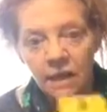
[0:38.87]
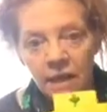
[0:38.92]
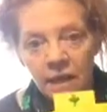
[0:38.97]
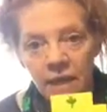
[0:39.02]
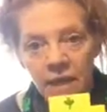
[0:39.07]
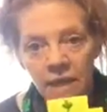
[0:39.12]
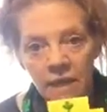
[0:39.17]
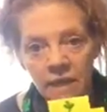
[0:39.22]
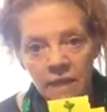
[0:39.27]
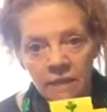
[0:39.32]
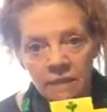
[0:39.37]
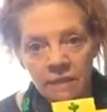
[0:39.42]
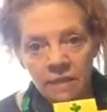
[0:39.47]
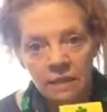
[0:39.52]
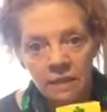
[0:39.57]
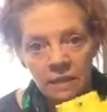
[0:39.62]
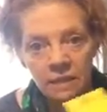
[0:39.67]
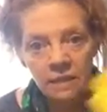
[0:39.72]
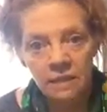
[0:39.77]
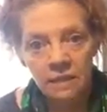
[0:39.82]
And
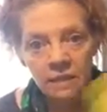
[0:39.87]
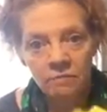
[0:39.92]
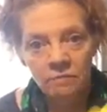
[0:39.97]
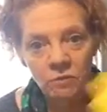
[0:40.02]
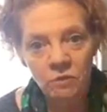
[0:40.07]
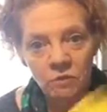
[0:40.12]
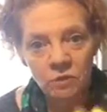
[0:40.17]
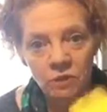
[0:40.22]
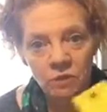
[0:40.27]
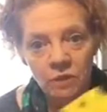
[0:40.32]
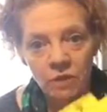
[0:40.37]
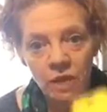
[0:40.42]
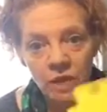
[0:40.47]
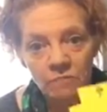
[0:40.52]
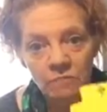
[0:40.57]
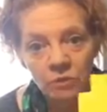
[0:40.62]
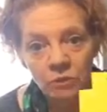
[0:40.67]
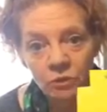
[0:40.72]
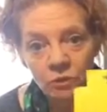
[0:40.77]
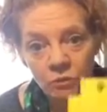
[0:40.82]
if you still
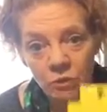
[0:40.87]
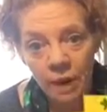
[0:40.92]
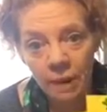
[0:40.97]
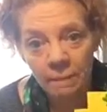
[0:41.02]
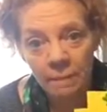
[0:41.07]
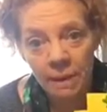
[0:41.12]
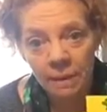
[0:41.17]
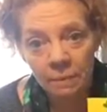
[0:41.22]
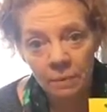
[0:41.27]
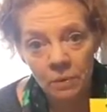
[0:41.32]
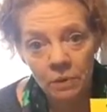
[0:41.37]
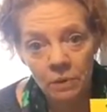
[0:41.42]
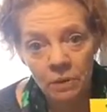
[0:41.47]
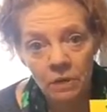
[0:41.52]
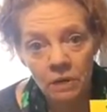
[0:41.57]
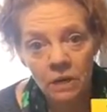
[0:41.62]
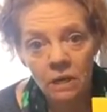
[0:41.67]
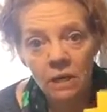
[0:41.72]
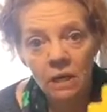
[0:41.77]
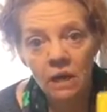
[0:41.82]
have your scrap paper,
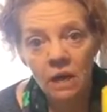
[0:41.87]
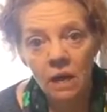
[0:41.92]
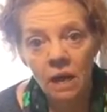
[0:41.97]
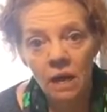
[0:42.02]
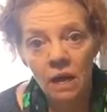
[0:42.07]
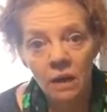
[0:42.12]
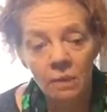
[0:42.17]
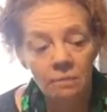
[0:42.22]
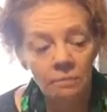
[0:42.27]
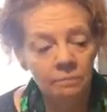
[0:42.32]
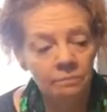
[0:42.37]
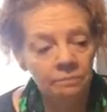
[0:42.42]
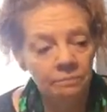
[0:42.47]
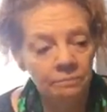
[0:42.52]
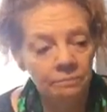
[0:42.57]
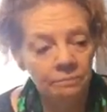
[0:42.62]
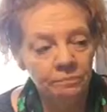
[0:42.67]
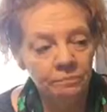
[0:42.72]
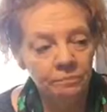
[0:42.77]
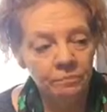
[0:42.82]

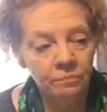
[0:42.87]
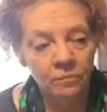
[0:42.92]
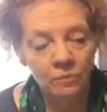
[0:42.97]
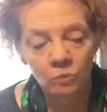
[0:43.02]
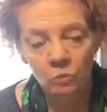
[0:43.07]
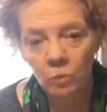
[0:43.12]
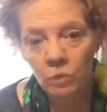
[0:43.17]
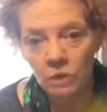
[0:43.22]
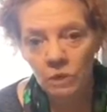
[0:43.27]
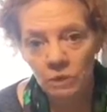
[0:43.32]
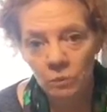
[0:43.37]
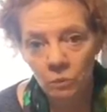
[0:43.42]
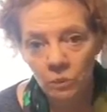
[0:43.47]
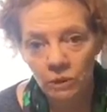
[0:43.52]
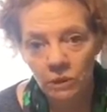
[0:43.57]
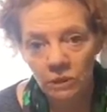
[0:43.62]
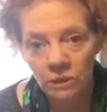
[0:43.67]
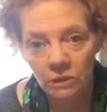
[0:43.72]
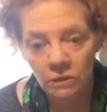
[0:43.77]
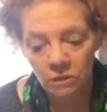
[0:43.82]
we're
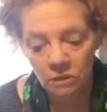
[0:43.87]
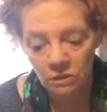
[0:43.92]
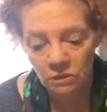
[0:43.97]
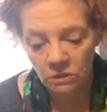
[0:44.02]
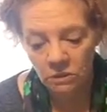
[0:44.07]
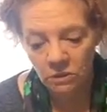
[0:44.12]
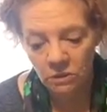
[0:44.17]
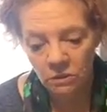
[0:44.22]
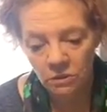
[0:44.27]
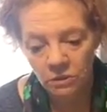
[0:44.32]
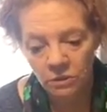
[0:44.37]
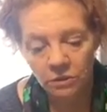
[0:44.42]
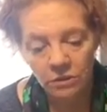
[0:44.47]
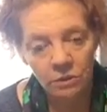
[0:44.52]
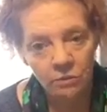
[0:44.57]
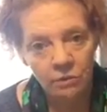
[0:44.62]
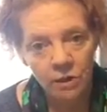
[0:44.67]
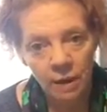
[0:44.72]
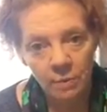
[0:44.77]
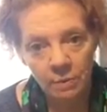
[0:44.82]
going to use our
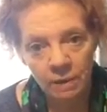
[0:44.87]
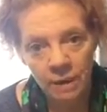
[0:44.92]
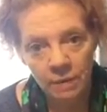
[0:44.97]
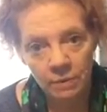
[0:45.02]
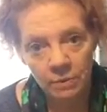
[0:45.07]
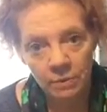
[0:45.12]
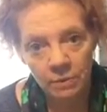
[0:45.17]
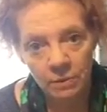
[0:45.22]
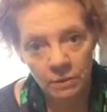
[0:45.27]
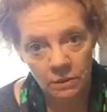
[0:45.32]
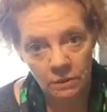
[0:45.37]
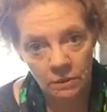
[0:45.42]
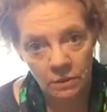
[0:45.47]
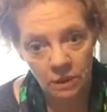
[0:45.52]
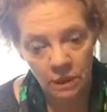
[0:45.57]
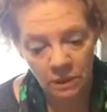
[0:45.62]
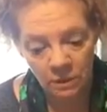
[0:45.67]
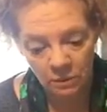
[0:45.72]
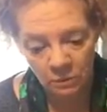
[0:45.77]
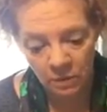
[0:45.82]
scrap paper
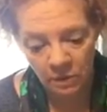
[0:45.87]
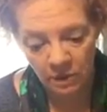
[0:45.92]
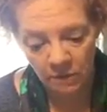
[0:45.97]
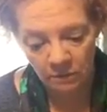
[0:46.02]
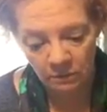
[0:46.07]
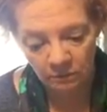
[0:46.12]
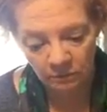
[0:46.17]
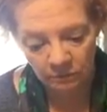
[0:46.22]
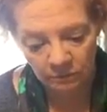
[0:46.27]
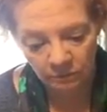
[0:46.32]
as well.